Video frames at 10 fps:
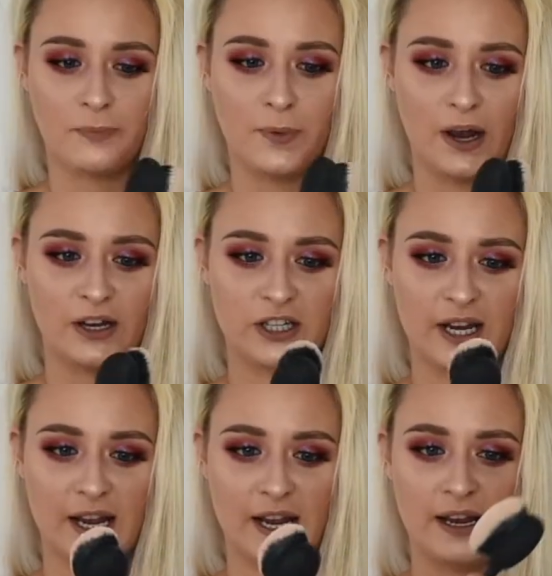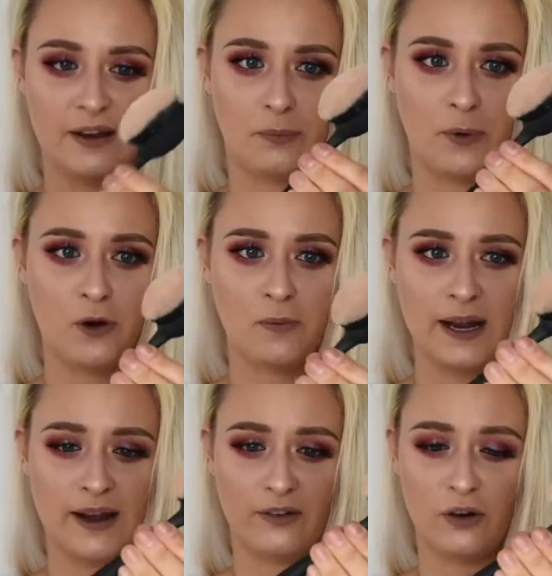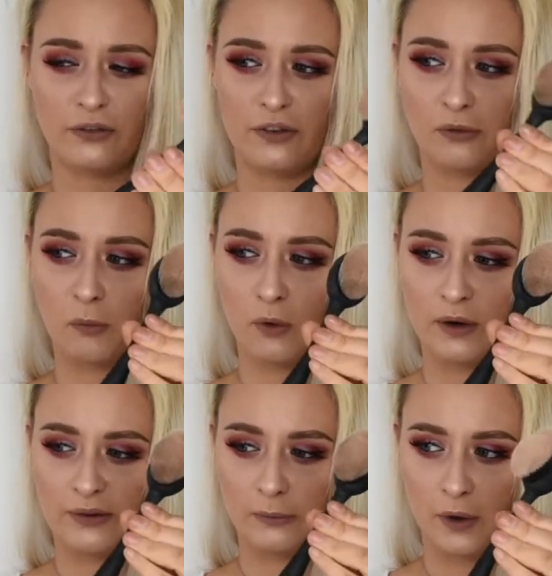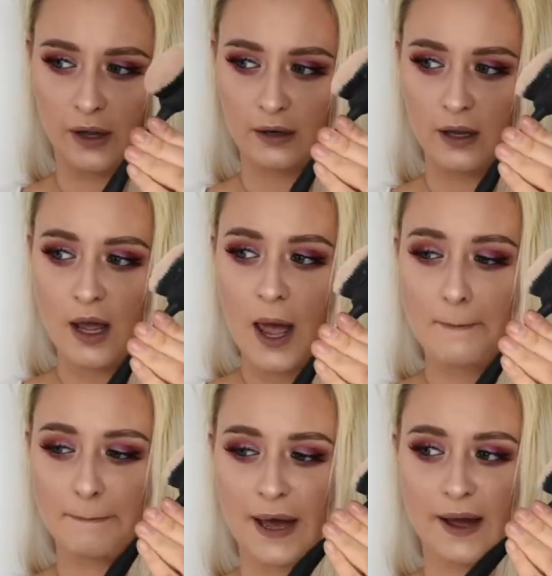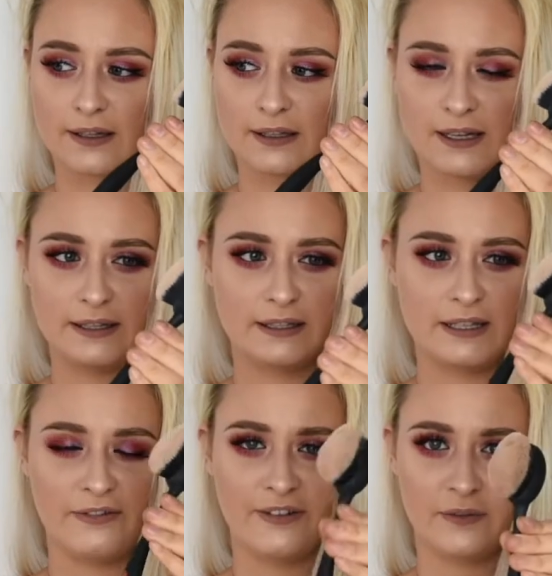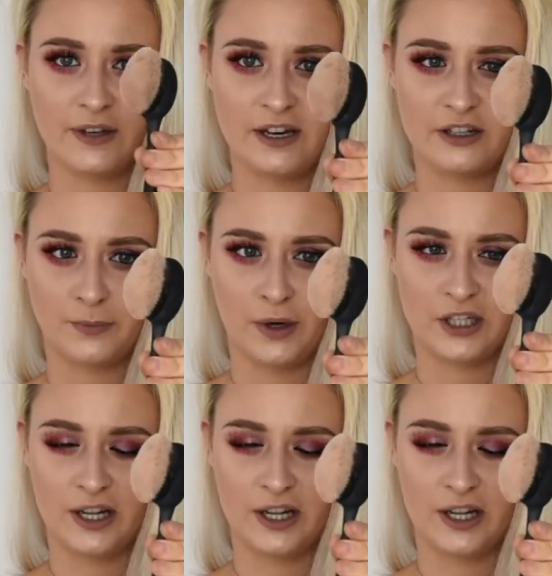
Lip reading: This brush, it's not the smallest one, but this is the foundation brush.